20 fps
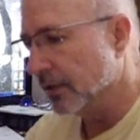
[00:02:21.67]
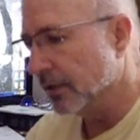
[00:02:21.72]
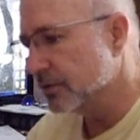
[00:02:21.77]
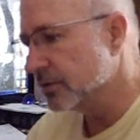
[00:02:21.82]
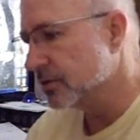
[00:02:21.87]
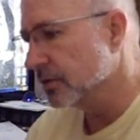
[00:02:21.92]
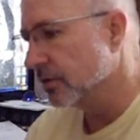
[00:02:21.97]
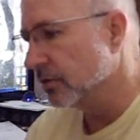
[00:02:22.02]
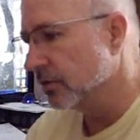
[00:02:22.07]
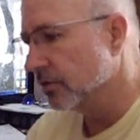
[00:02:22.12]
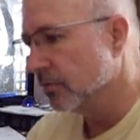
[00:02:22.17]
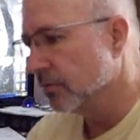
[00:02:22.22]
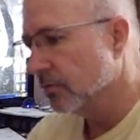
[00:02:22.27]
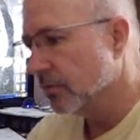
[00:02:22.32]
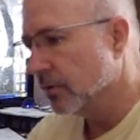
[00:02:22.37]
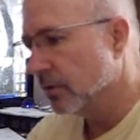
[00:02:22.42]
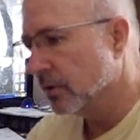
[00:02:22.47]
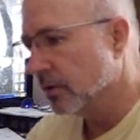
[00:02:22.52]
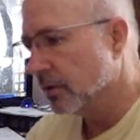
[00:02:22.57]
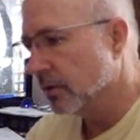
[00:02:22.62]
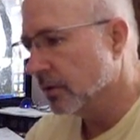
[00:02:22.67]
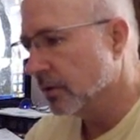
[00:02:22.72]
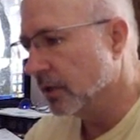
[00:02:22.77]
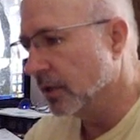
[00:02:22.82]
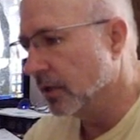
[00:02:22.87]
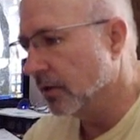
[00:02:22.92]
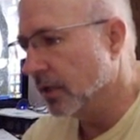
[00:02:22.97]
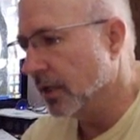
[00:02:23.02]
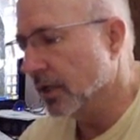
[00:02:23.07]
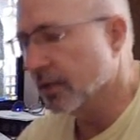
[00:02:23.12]
And so,
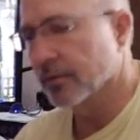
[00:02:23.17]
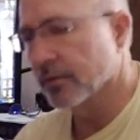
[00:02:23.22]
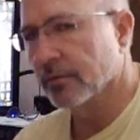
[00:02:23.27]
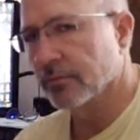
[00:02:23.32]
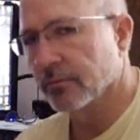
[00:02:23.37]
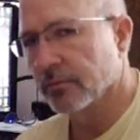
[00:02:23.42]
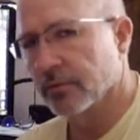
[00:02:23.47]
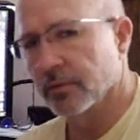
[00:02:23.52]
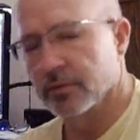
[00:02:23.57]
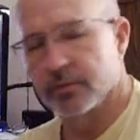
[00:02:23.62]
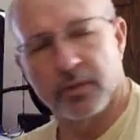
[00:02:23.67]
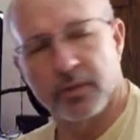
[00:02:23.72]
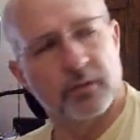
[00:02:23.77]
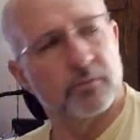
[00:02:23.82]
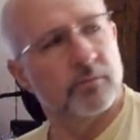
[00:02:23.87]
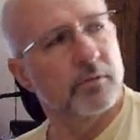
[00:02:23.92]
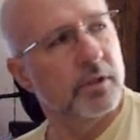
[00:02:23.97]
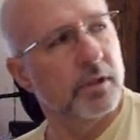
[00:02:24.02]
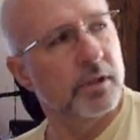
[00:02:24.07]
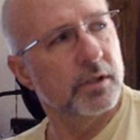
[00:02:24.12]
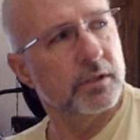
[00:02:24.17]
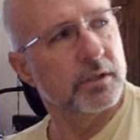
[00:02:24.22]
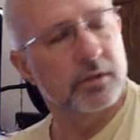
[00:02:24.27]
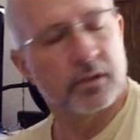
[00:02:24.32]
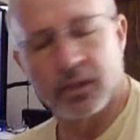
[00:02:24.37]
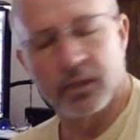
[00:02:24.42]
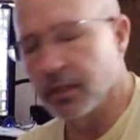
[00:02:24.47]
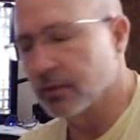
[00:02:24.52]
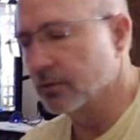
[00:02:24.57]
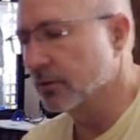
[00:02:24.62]
you know, I was like, what?
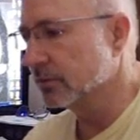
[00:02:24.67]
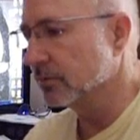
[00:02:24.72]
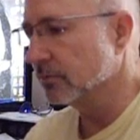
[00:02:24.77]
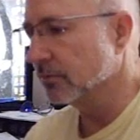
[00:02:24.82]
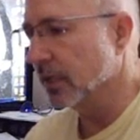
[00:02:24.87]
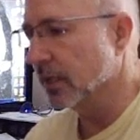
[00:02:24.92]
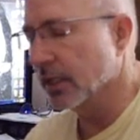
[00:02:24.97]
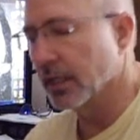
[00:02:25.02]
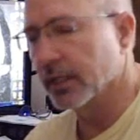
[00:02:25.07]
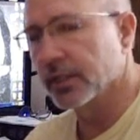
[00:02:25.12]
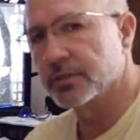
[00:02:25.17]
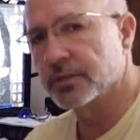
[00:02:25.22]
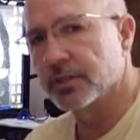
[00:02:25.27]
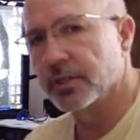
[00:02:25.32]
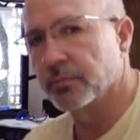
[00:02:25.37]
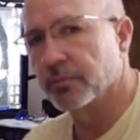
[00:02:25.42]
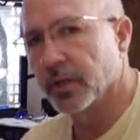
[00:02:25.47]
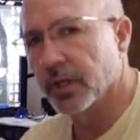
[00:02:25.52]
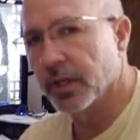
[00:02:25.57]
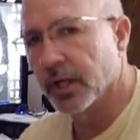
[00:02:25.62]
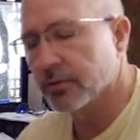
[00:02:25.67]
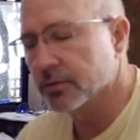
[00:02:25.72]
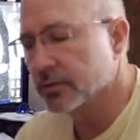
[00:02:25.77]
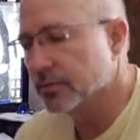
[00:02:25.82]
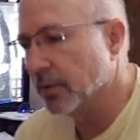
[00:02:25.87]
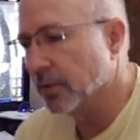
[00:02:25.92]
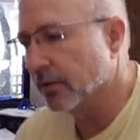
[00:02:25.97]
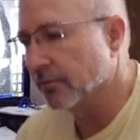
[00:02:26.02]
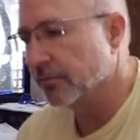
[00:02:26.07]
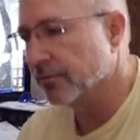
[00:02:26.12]
And I looked around, I didn't see anybody. I
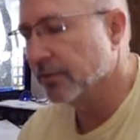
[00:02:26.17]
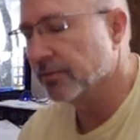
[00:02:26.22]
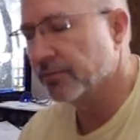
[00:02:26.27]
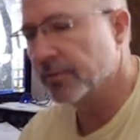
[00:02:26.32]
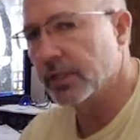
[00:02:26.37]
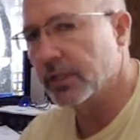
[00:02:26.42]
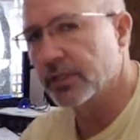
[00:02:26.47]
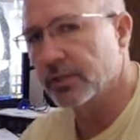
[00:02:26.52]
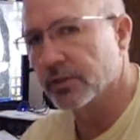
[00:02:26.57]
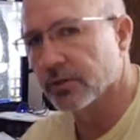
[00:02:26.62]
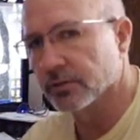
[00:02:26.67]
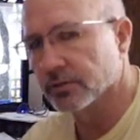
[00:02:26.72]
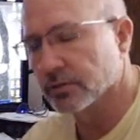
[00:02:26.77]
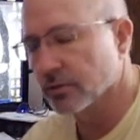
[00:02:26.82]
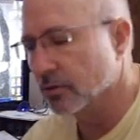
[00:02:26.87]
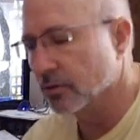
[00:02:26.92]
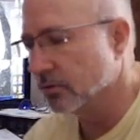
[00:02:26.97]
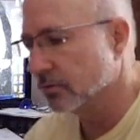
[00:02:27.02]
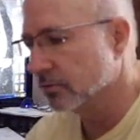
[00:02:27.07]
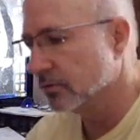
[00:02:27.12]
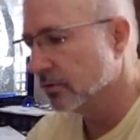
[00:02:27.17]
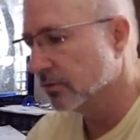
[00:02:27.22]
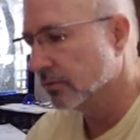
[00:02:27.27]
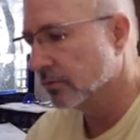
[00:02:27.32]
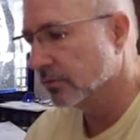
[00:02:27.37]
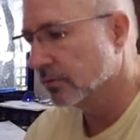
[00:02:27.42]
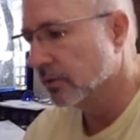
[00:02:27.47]
was about 15 years old.